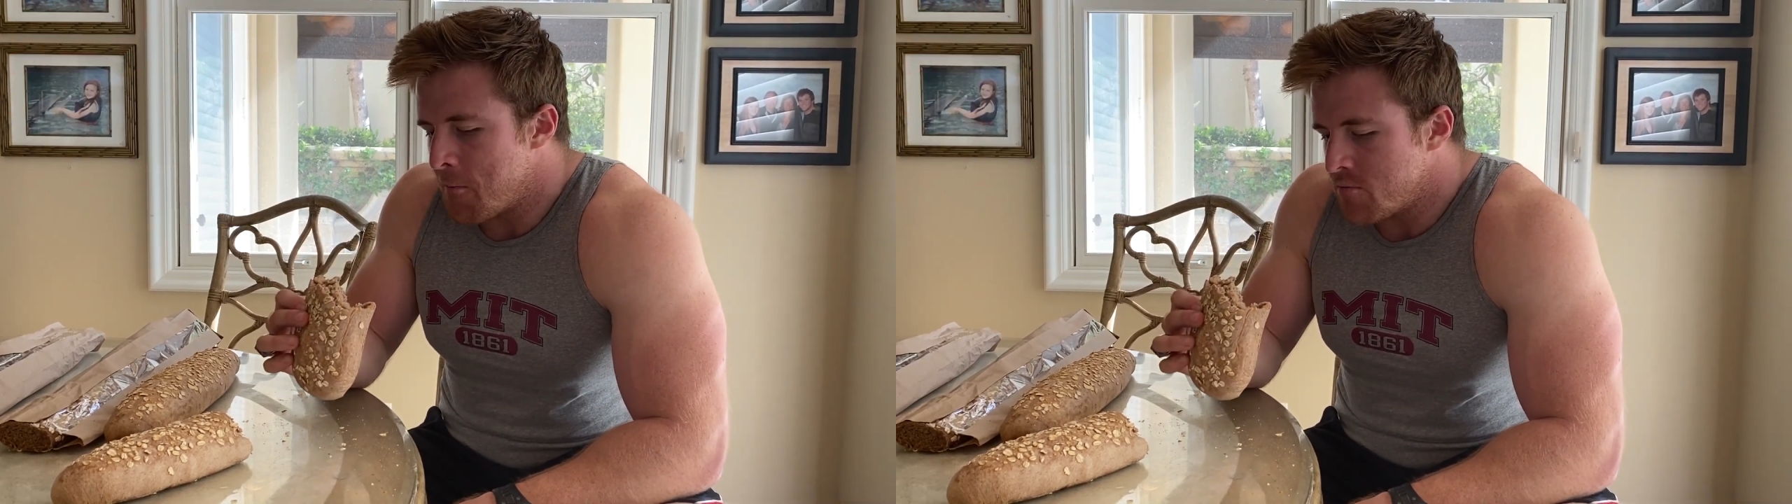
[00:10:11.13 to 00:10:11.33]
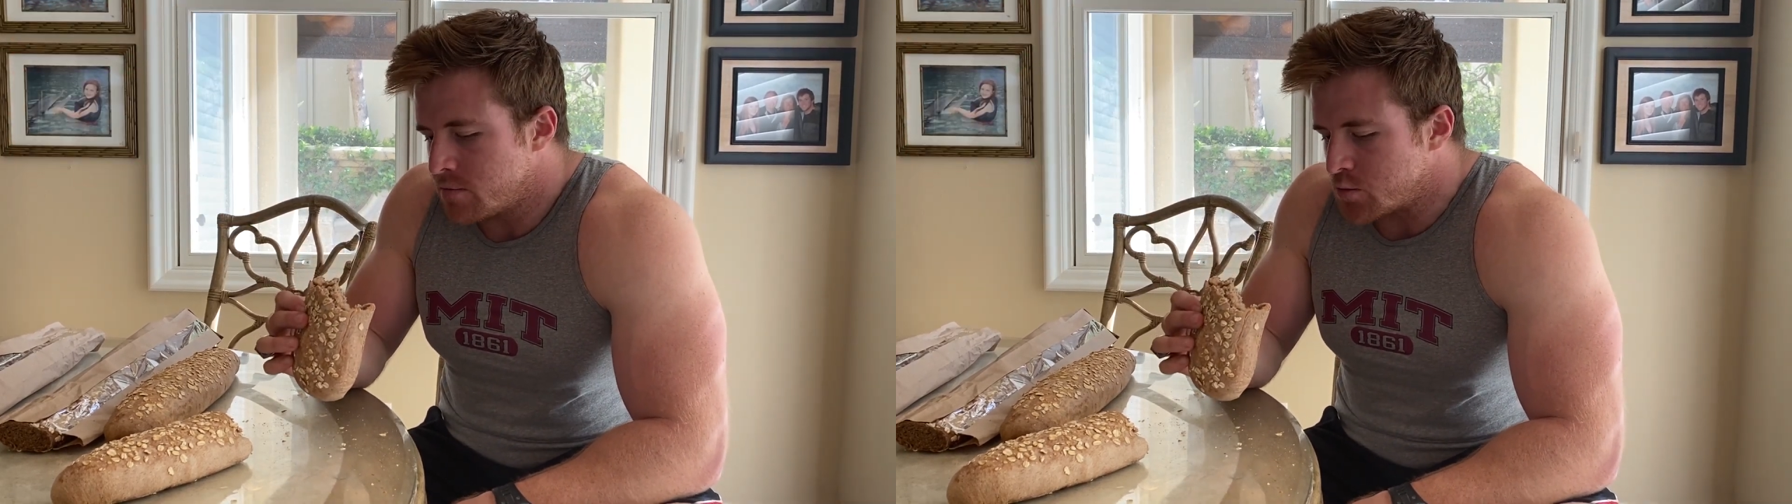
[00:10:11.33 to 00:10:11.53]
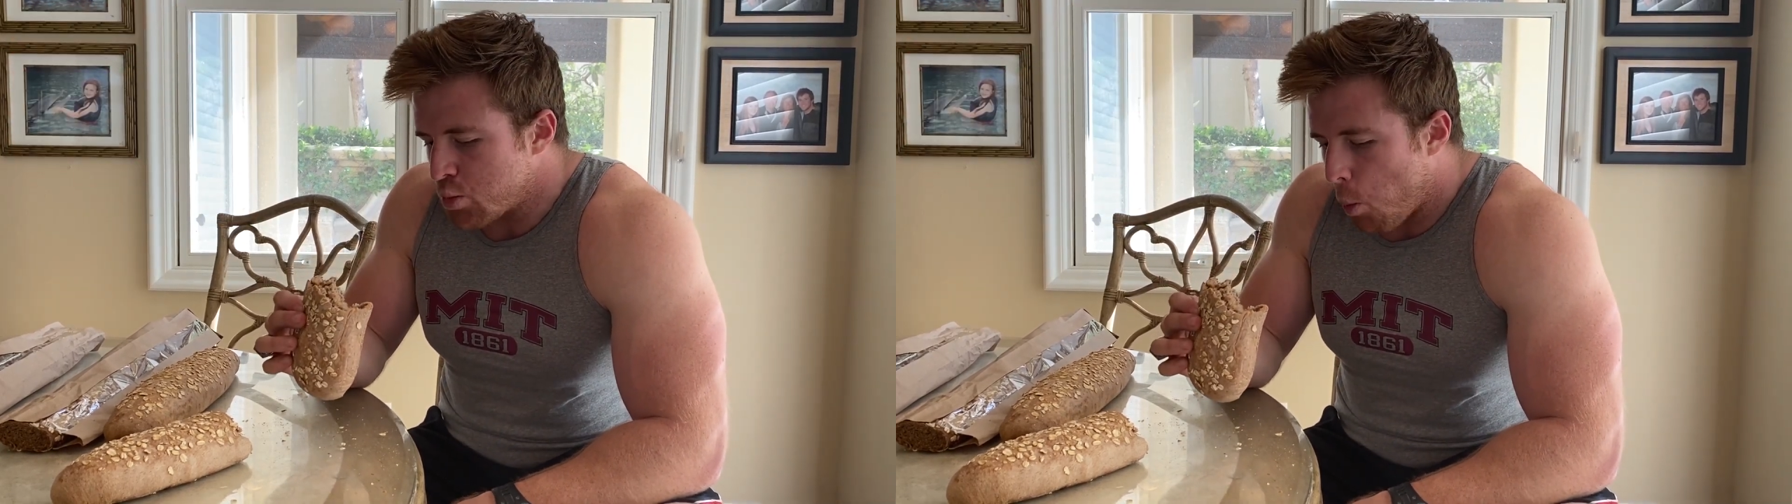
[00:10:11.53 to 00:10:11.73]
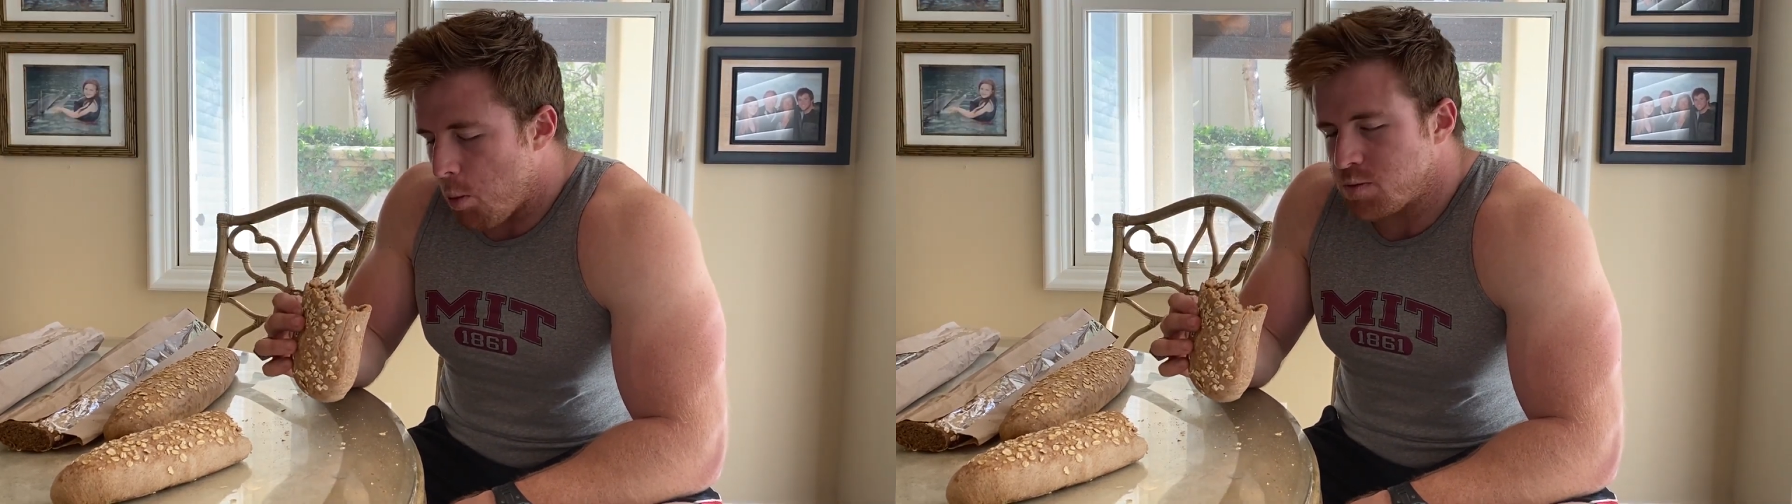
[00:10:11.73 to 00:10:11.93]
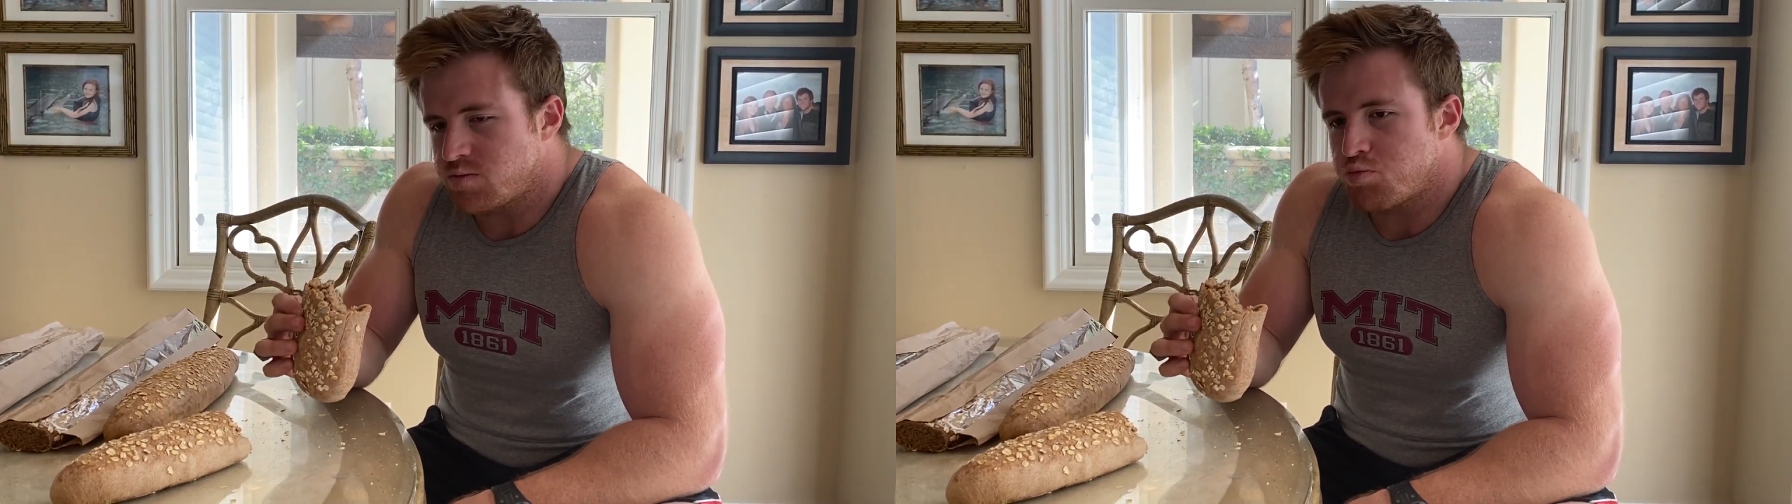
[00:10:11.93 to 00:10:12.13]
So who
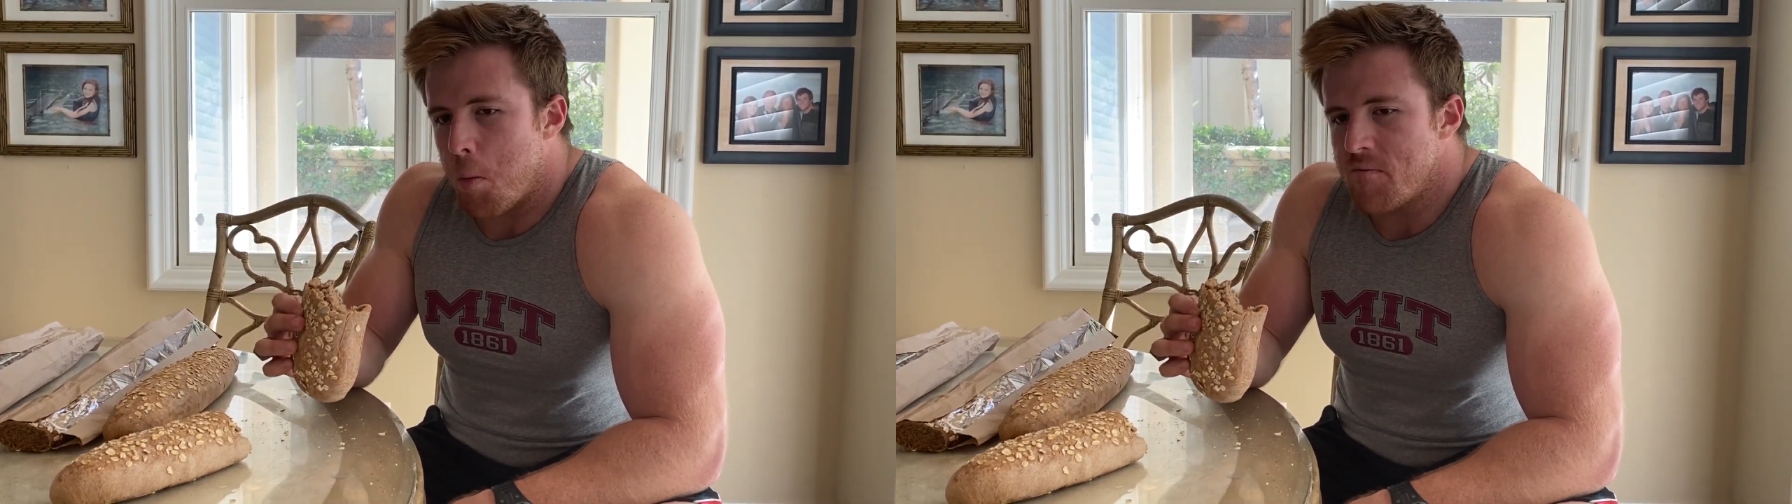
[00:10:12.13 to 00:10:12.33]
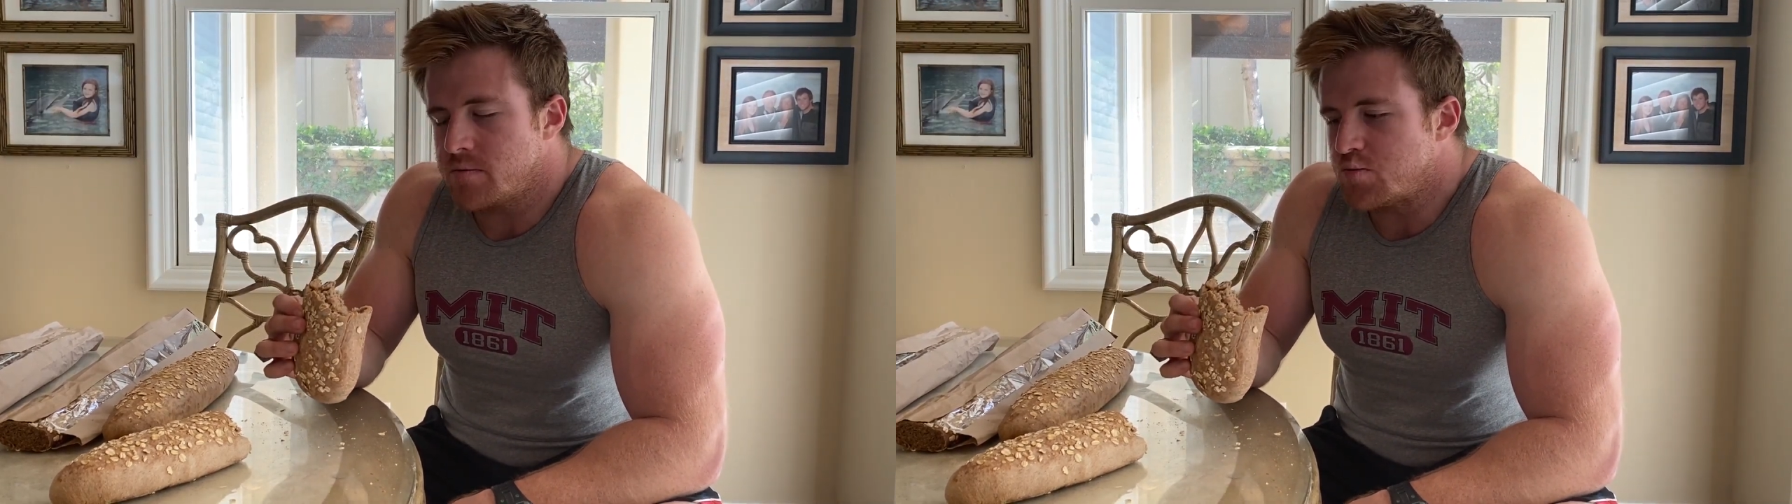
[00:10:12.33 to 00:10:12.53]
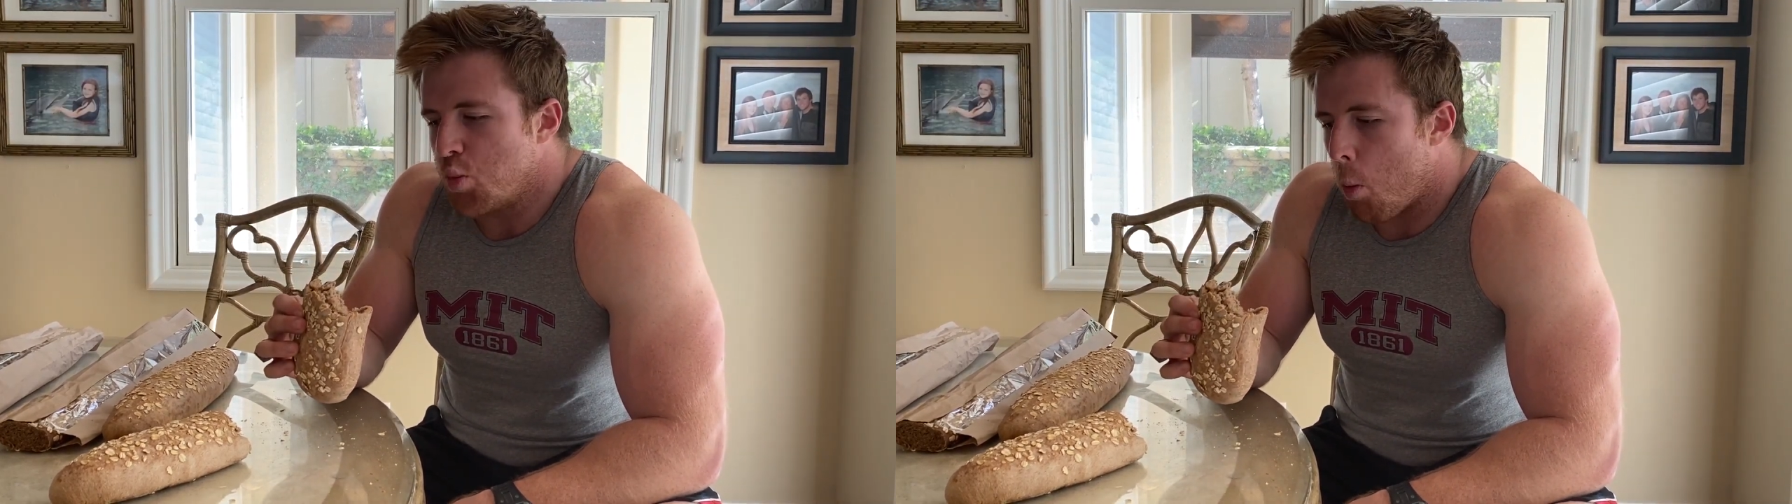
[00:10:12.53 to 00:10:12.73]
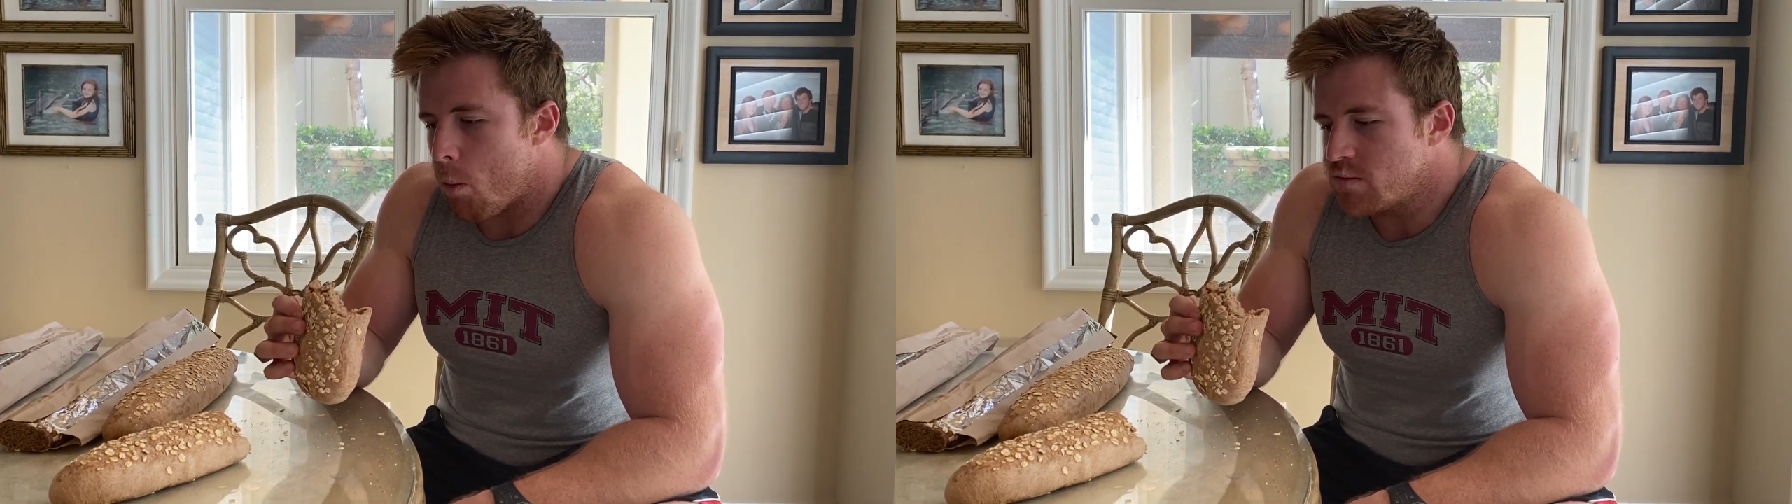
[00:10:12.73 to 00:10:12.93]
won this episode